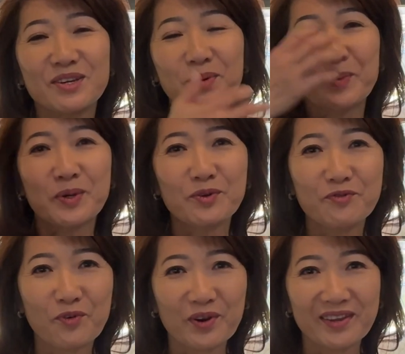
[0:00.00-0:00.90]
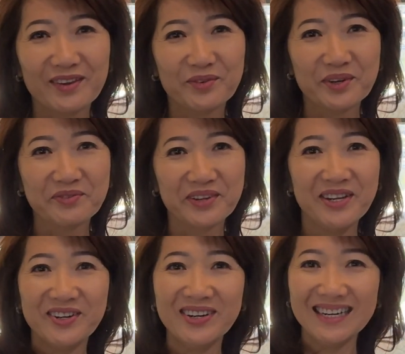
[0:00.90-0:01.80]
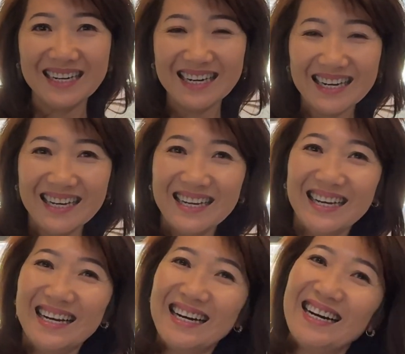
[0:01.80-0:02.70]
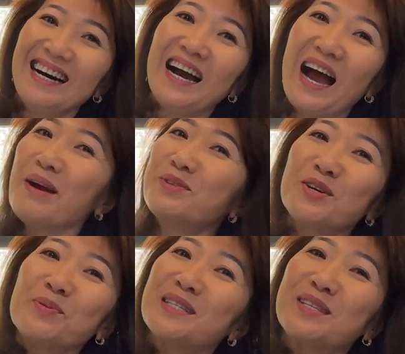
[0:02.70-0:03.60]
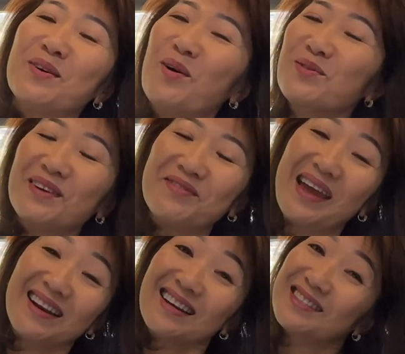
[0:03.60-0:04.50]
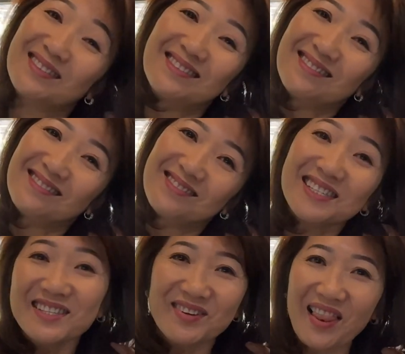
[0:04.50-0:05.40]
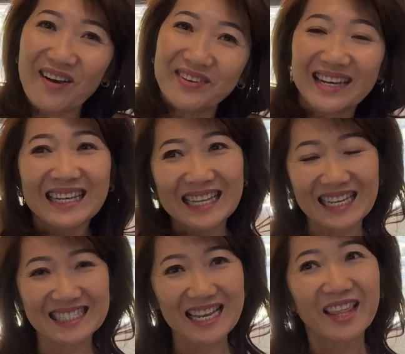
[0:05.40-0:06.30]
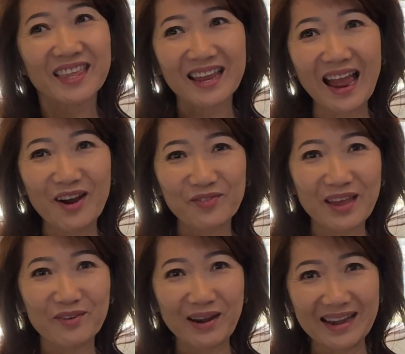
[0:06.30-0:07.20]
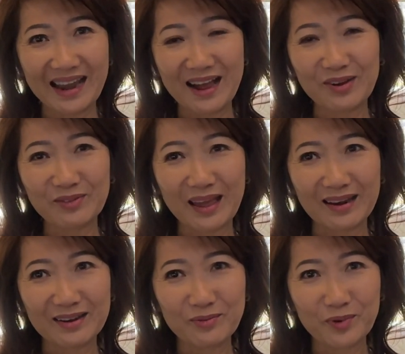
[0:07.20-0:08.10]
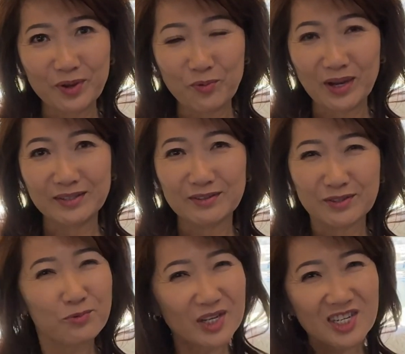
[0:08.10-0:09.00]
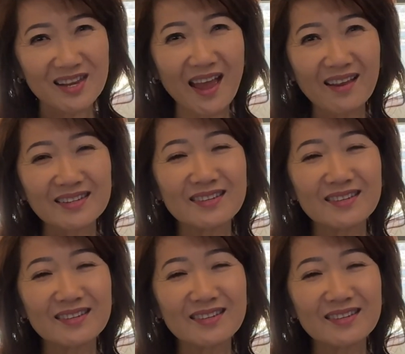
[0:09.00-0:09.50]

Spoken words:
when we do 4-year review, I'm sure we still own the van because we still love it. There's nothing out there right now that we want to switch yet.